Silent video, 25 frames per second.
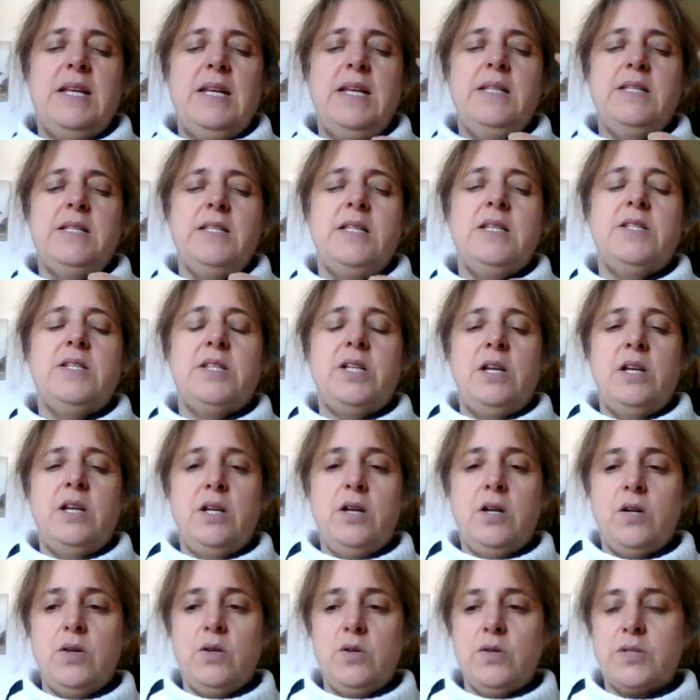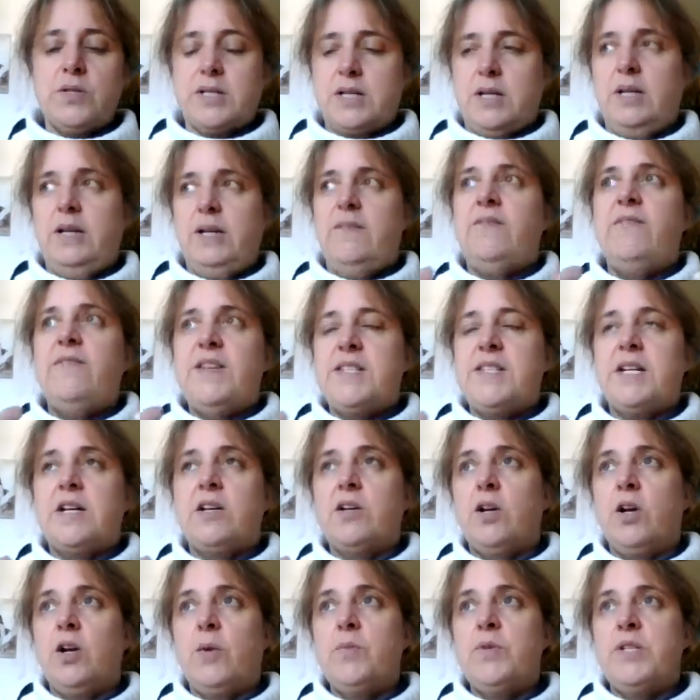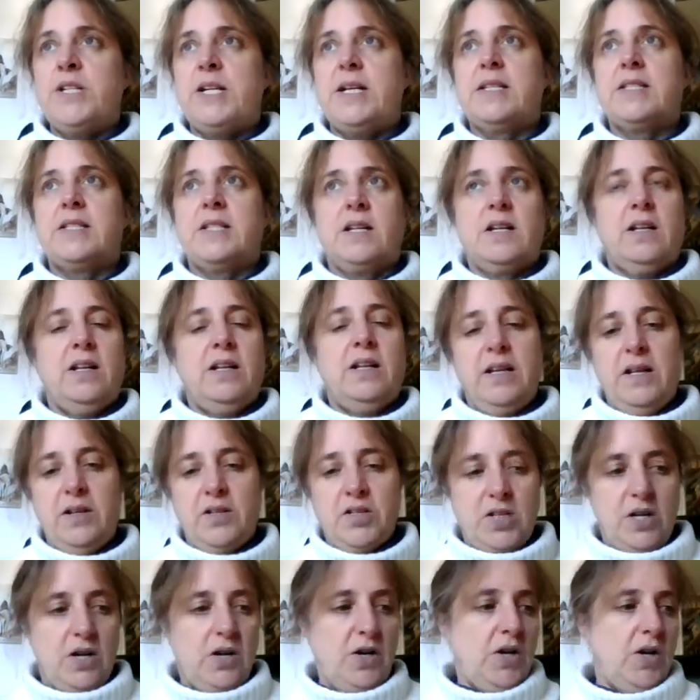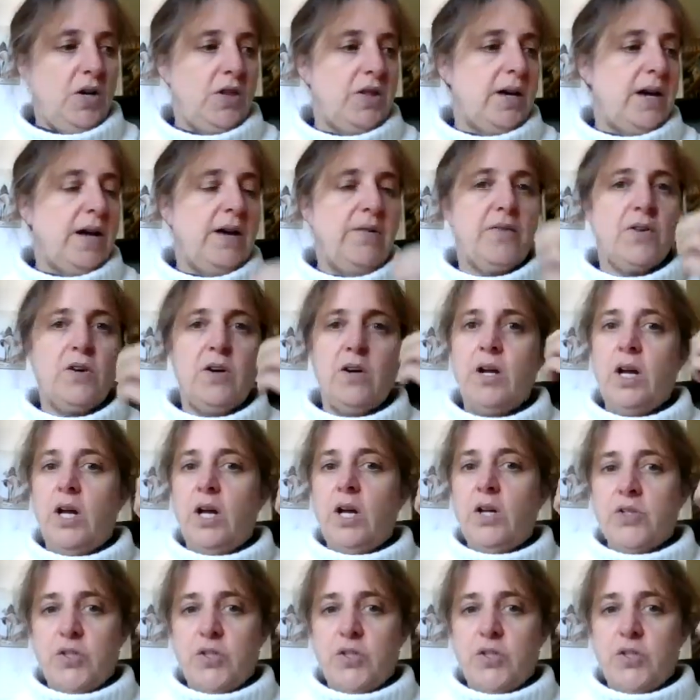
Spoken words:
easy to use kind of like physical objects to kind of like show you that I've got